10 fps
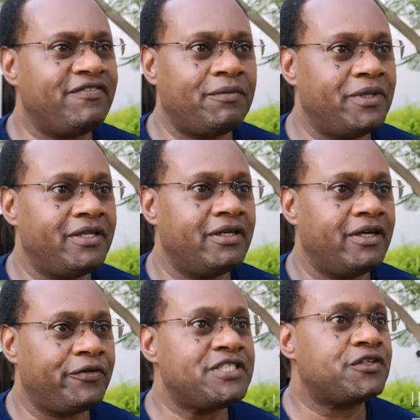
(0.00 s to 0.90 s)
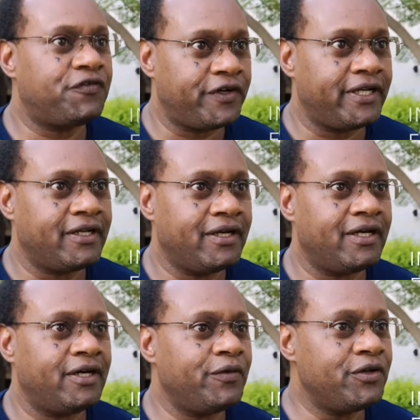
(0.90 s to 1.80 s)
never been risk-free.
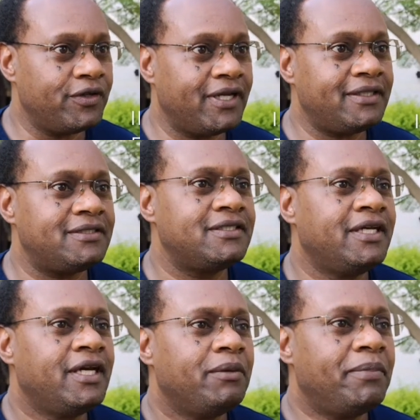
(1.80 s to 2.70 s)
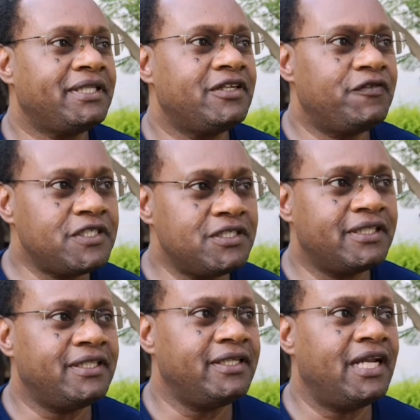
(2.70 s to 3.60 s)
We know that. But
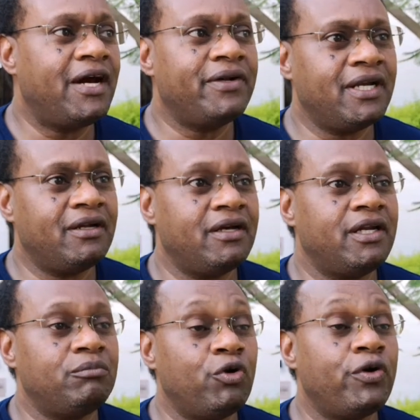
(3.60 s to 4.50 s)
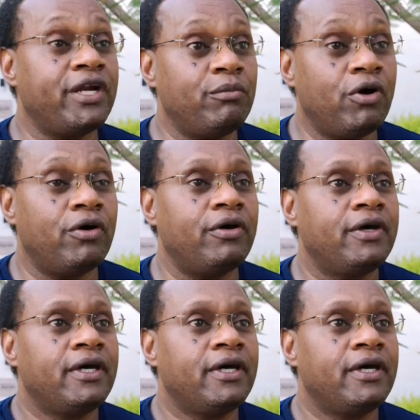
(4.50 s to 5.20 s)
unfortunately, now and more,